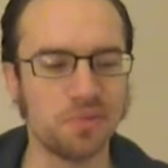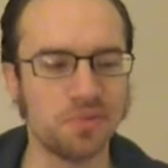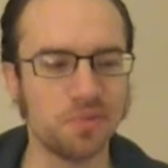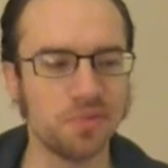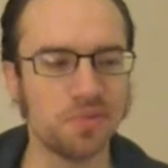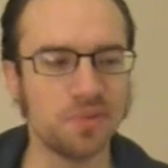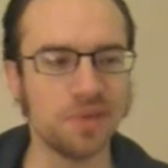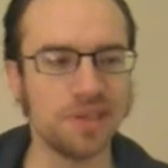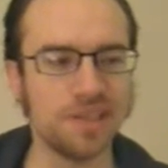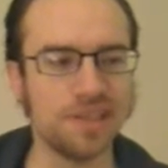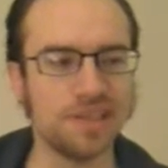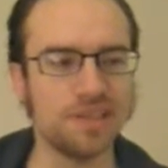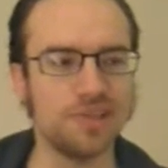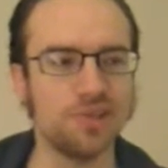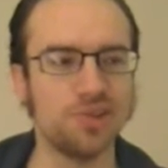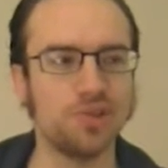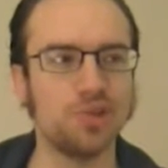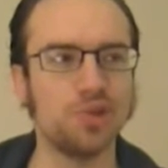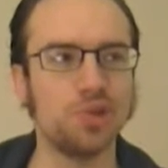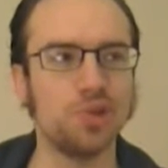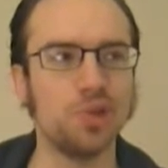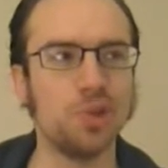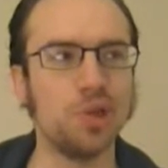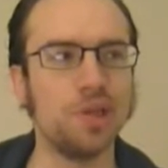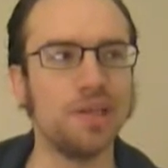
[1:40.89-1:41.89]
really
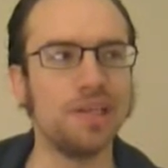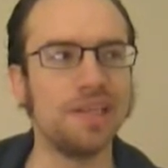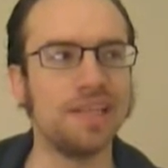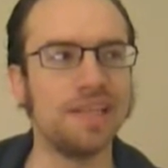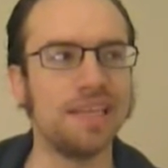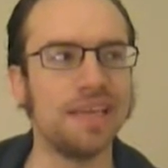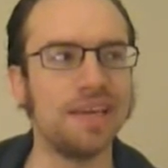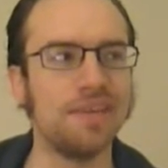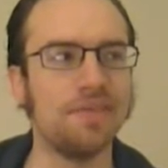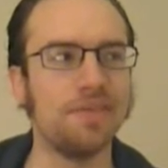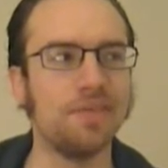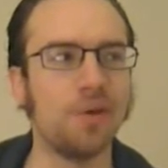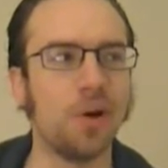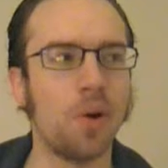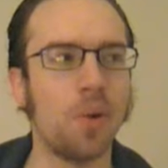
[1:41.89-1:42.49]
should give